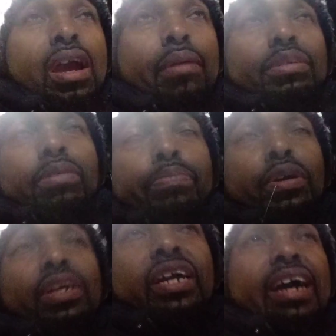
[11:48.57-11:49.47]
It was a
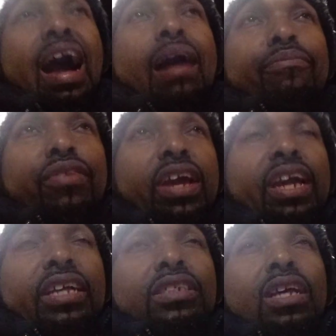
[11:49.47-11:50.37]
billion cop
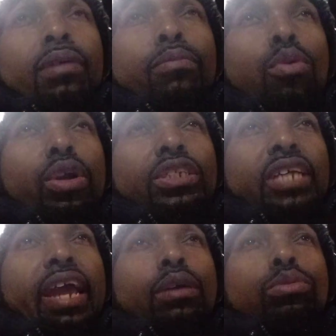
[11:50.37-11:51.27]
vans,
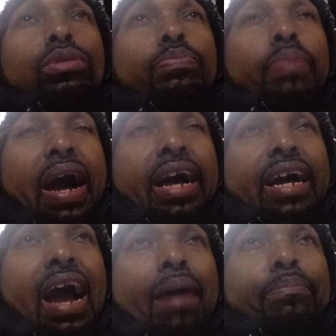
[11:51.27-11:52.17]
motorcycles,
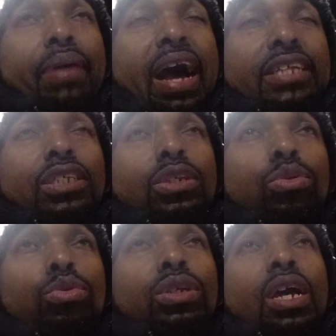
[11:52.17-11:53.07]
cop
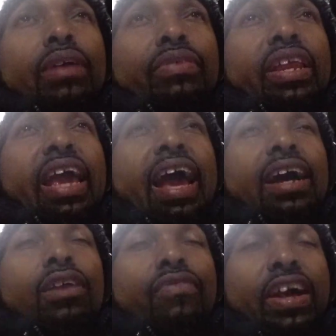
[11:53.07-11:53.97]
bicycles. Then they had
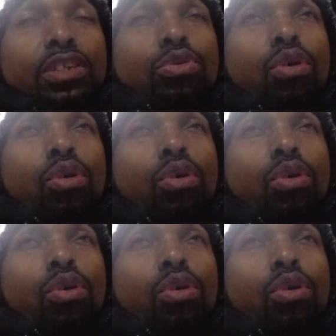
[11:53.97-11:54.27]
correctional